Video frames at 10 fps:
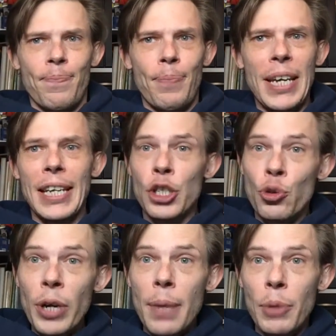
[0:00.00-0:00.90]
big
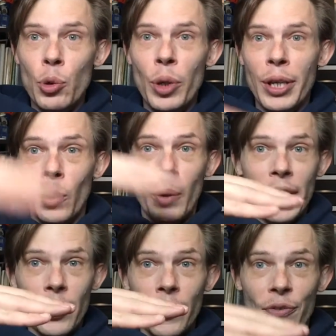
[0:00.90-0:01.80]
extreme between the
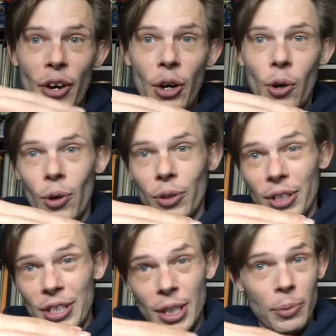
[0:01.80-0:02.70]
winter is very cold and
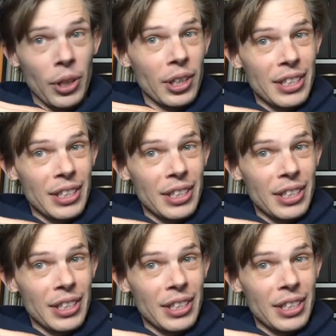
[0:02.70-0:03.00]
the summer